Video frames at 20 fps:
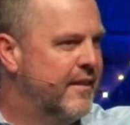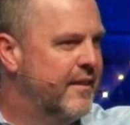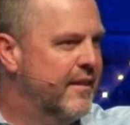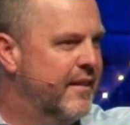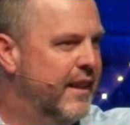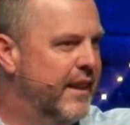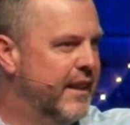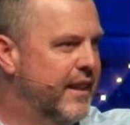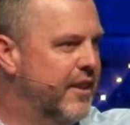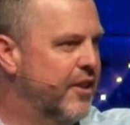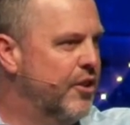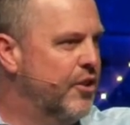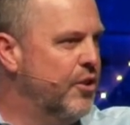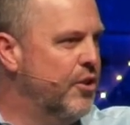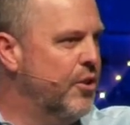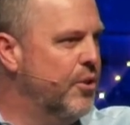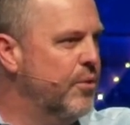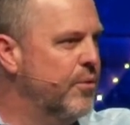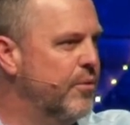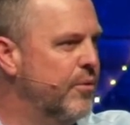Like
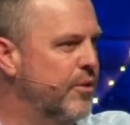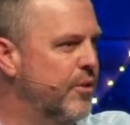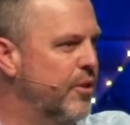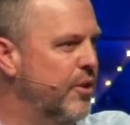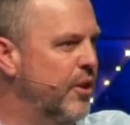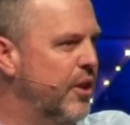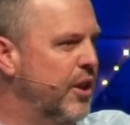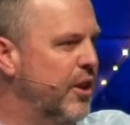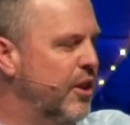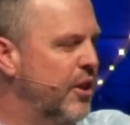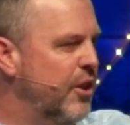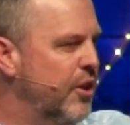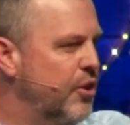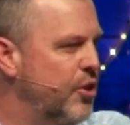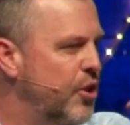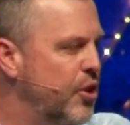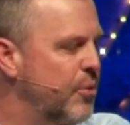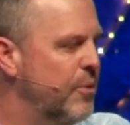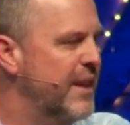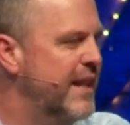you
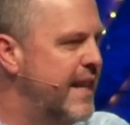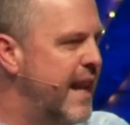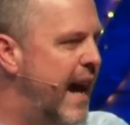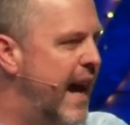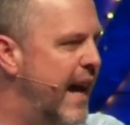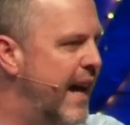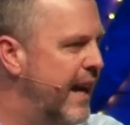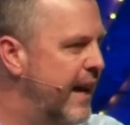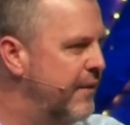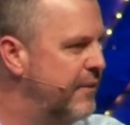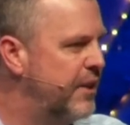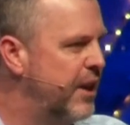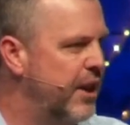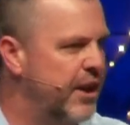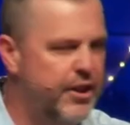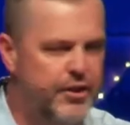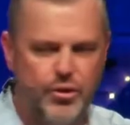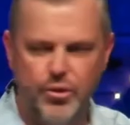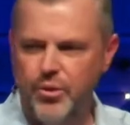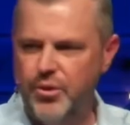you and I have to
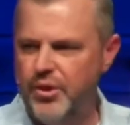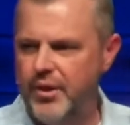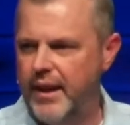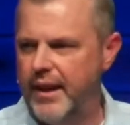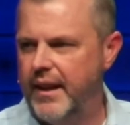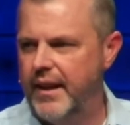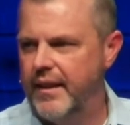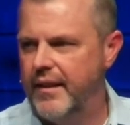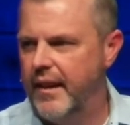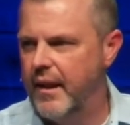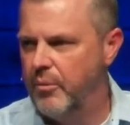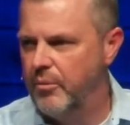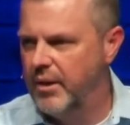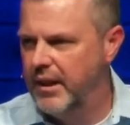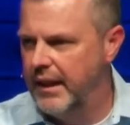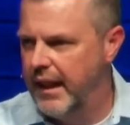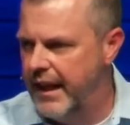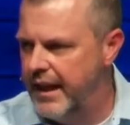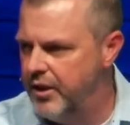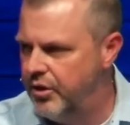understand that
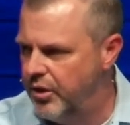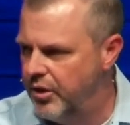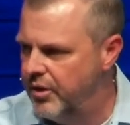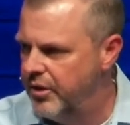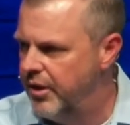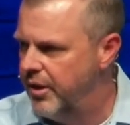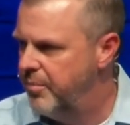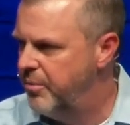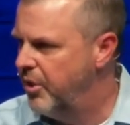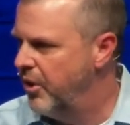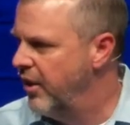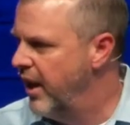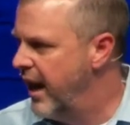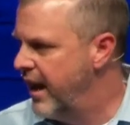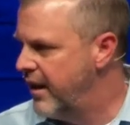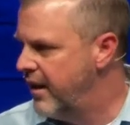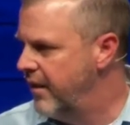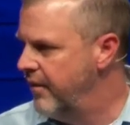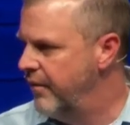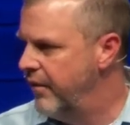relationships are
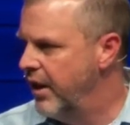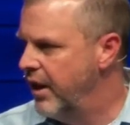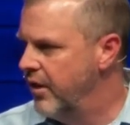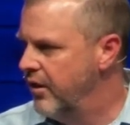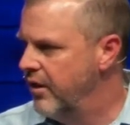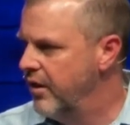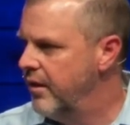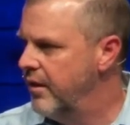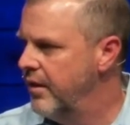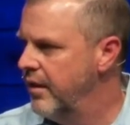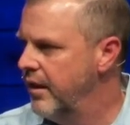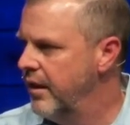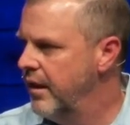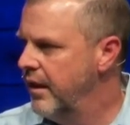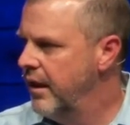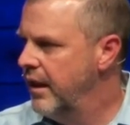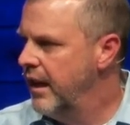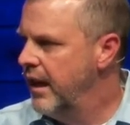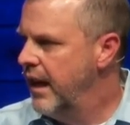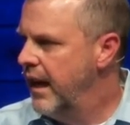not convenient.
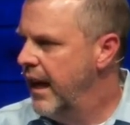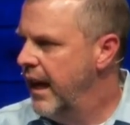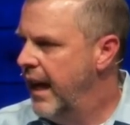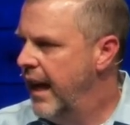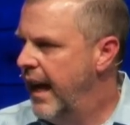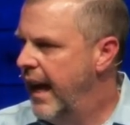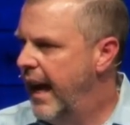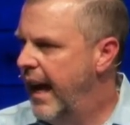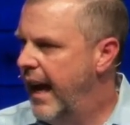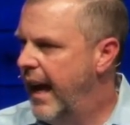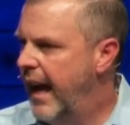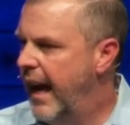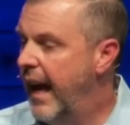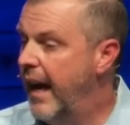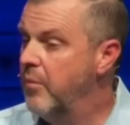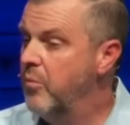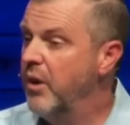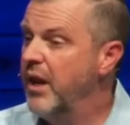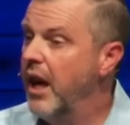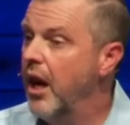
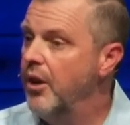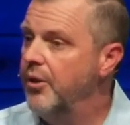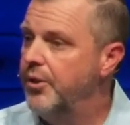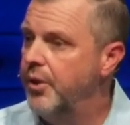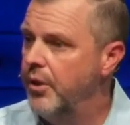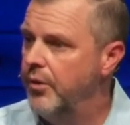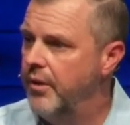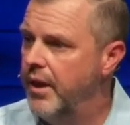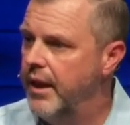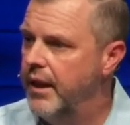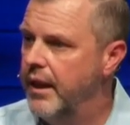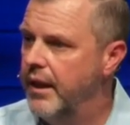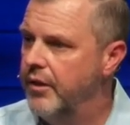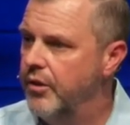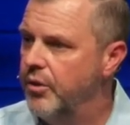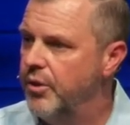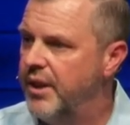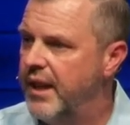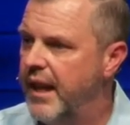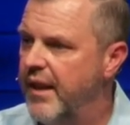And we also need to
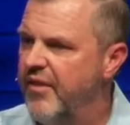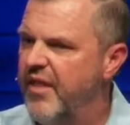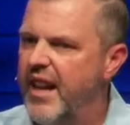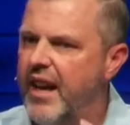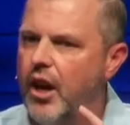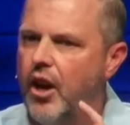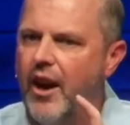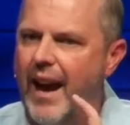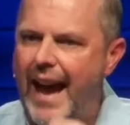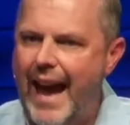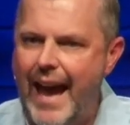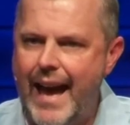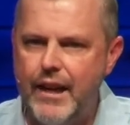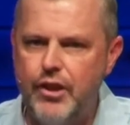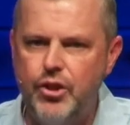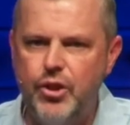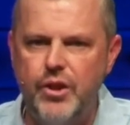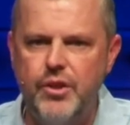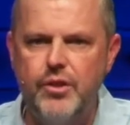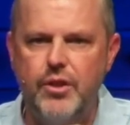understand that our
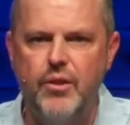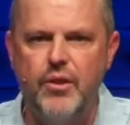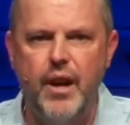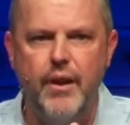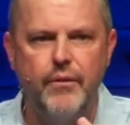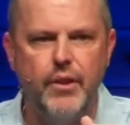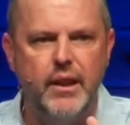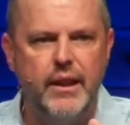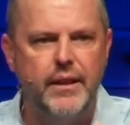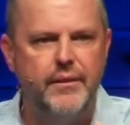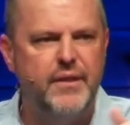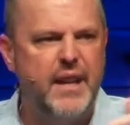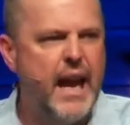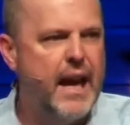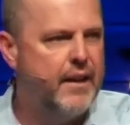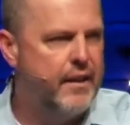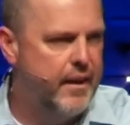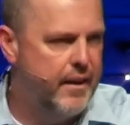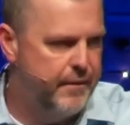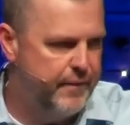actions are never lived
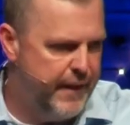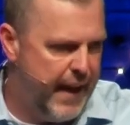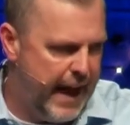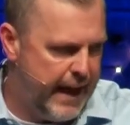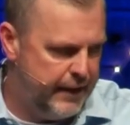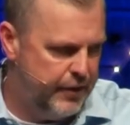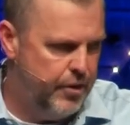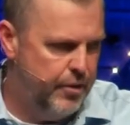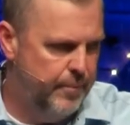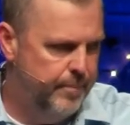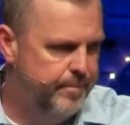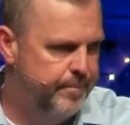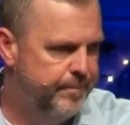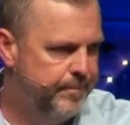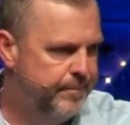out in a vacuum.